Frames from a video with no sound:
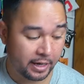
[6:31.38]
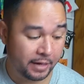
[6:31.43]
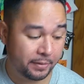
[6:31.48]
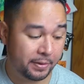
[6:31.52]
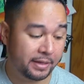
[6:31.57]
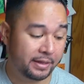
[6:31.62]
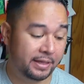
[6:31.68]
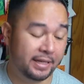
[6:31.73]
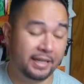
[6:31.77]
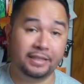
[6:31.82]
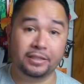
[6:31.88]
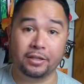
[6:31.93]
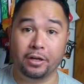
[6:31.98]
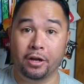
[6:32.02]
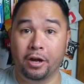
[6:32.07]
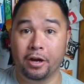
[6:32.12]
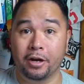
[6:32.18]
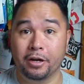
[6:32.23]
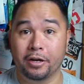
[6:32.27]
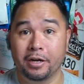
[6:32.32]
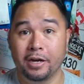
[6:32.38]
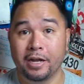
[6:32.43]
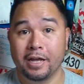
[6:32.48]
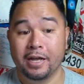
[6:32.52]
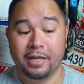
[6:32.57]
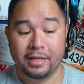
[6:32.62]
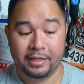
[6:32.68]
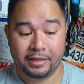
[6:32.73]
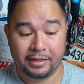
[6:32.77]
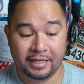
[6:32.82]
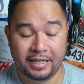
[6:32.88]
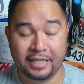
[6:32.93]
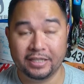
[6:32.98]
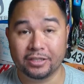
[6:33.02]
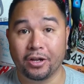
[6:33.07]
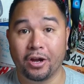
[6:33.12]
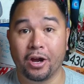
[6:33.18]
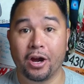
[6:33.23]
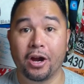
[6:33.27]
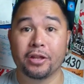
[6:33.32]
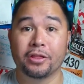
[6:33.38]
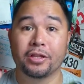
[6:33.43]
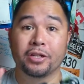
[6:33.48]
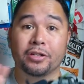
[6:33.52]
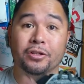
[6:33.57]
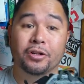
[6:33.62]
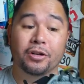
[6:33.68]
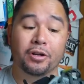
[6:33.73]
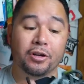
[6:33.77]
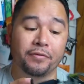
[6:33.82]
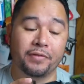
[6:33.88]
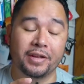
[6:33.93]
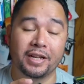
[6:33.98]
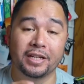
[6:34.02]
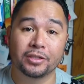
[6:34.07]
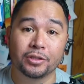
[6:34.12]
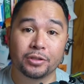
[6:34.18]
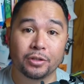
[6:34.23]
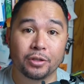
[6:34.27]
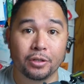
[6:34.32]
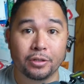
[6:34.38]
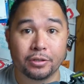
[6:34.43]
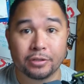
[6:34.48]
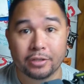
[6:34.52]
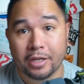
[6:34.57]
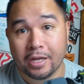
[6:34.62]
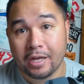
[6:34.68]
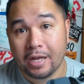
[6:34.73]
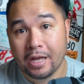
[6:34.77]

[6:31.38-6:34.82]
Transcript: anyway, these are the Nurvv insoles.